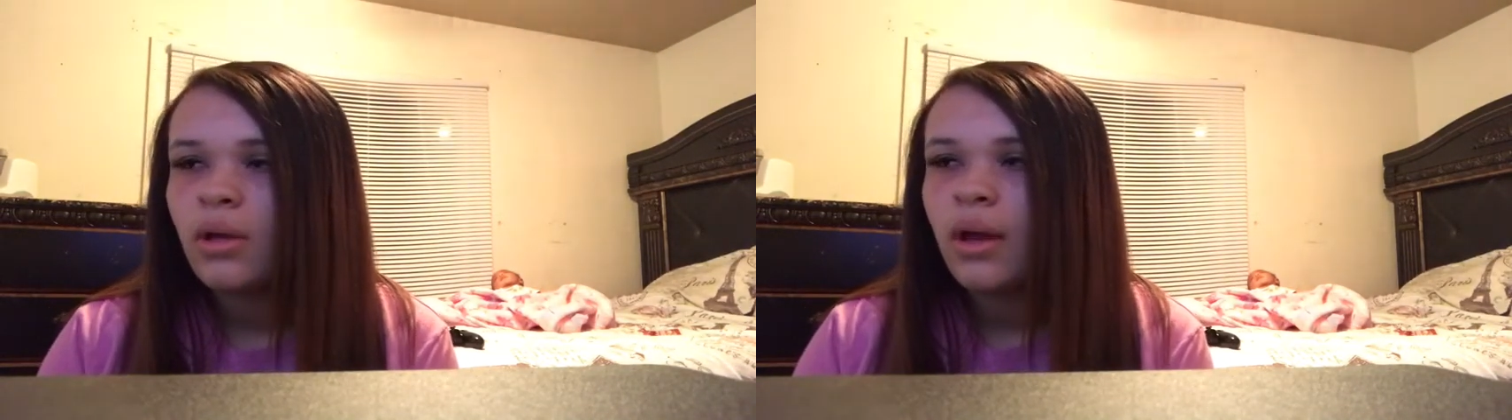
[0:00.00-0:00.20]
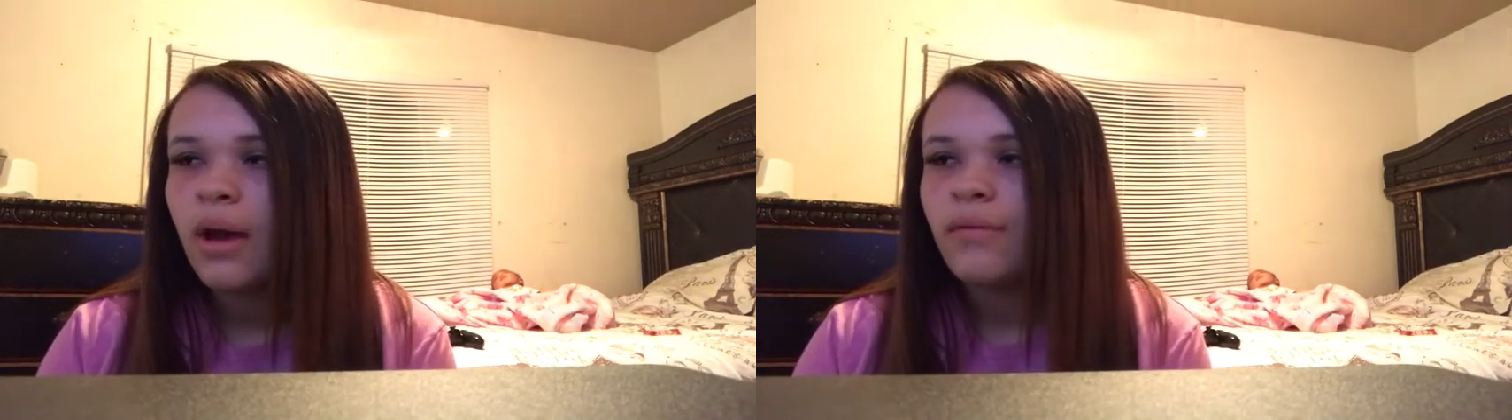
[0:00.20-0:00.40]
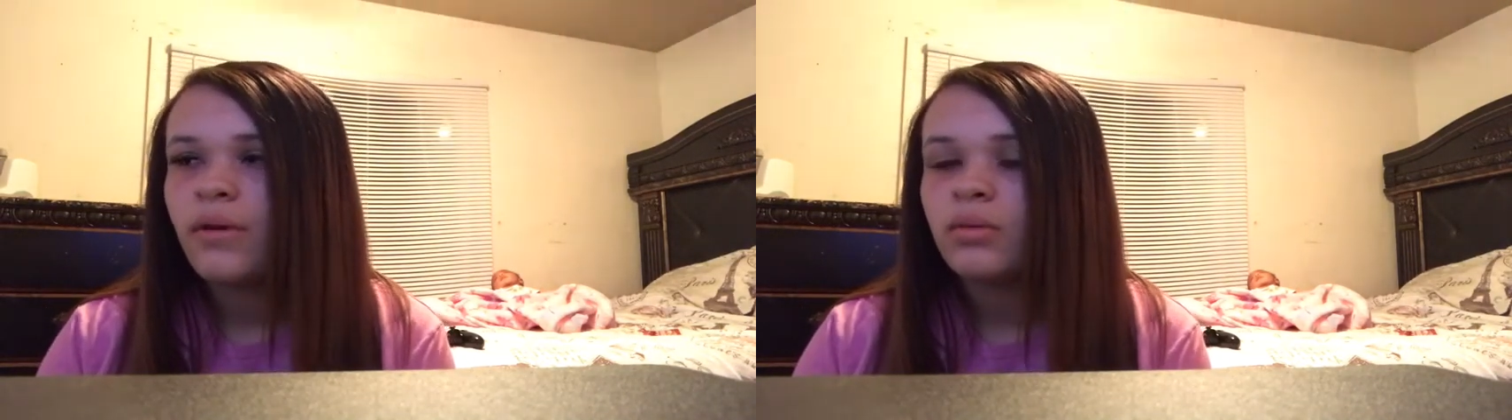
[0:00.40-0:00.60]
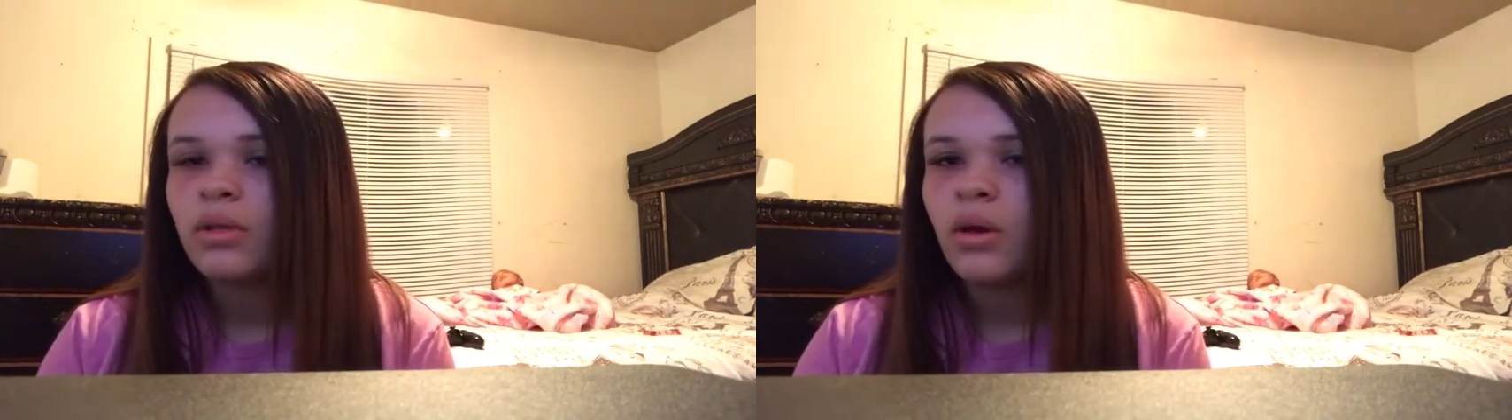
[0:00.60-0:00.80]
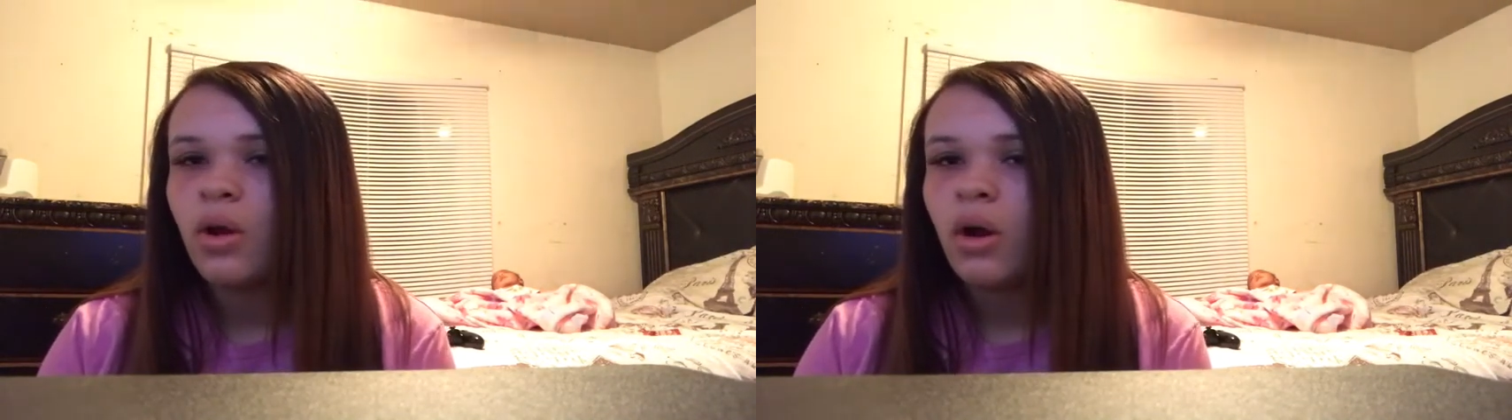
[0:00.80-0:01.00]
I felt
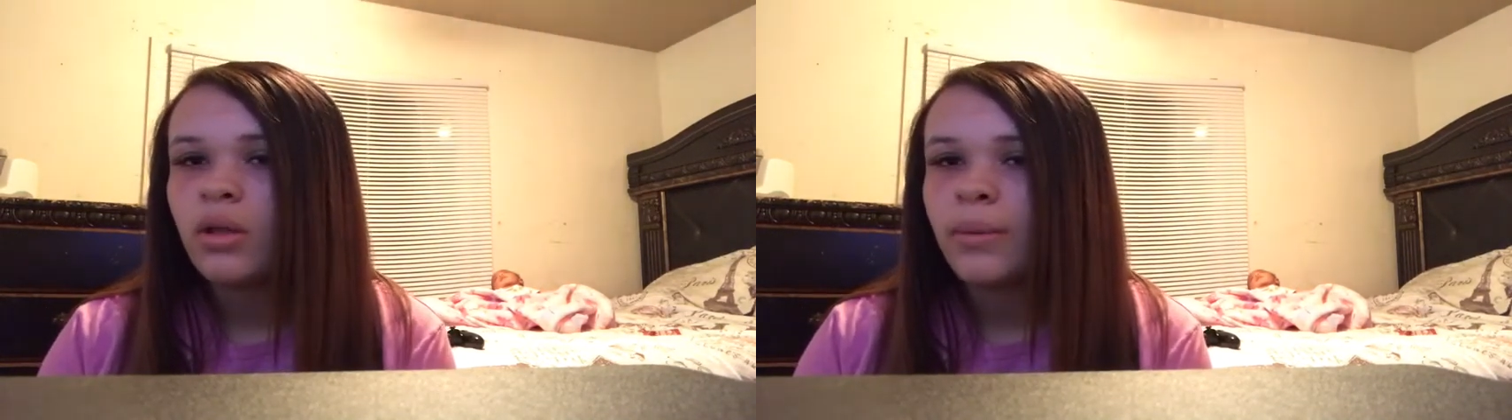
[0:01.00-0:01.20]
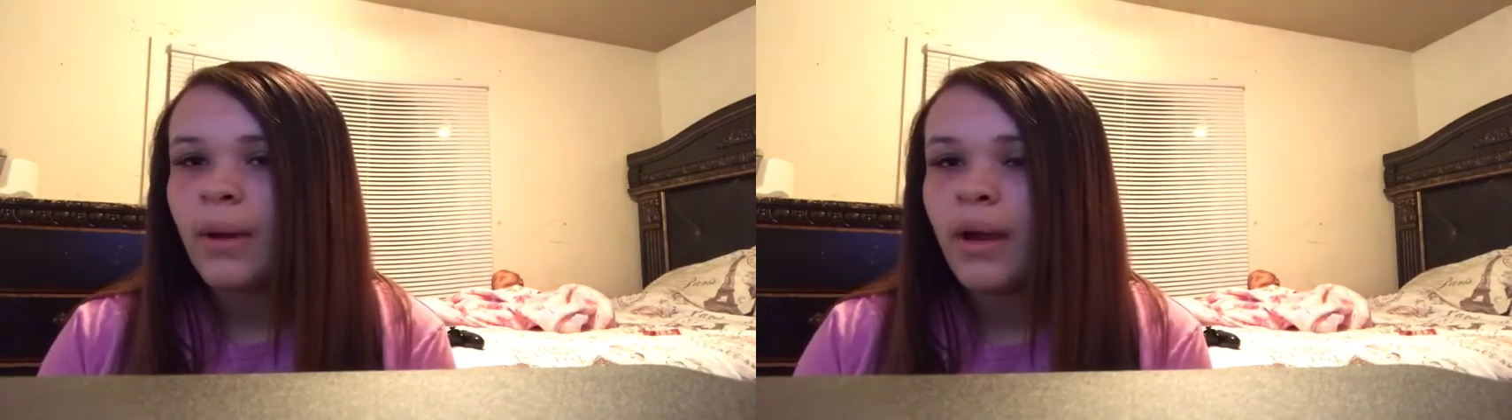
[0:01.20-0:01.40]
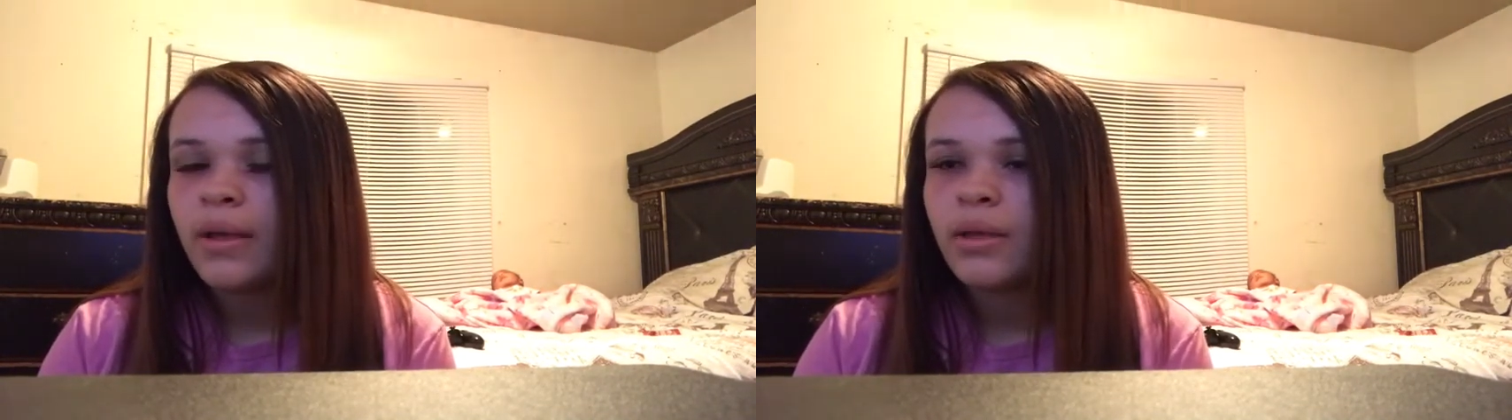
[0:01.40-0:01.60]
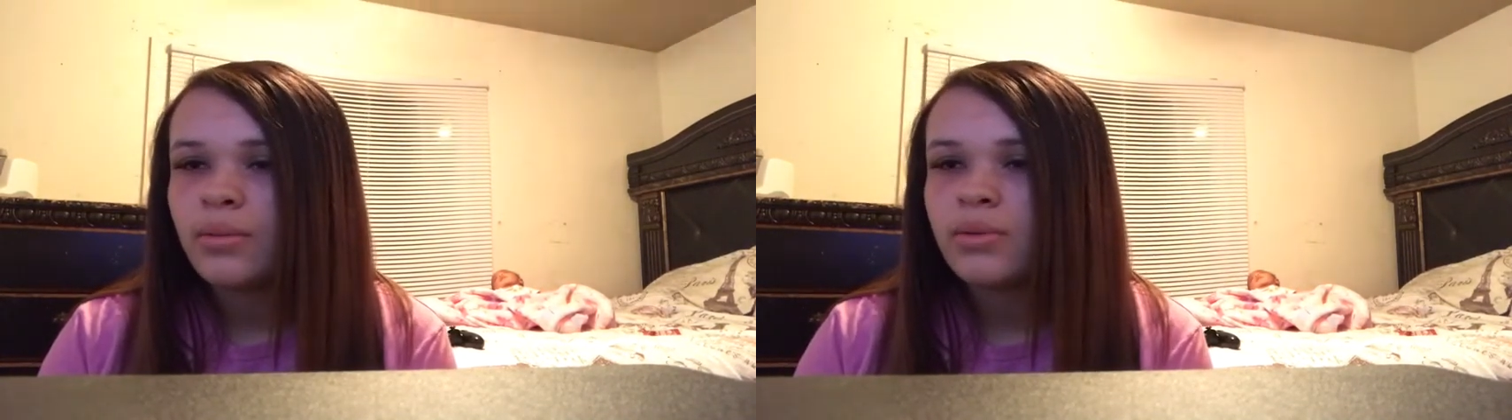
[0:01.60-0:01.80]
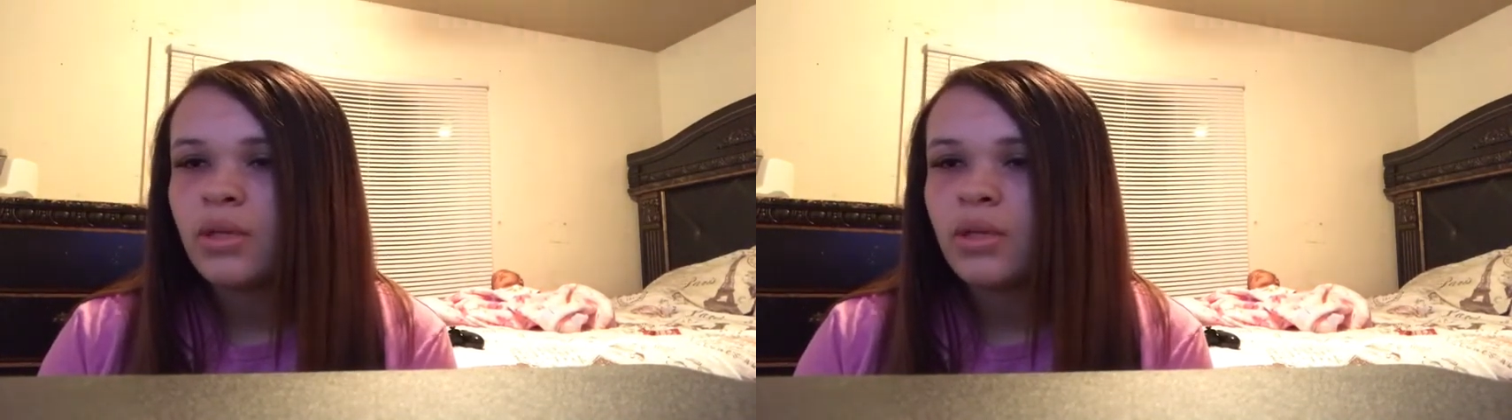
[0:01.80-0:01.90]
it all in my hips.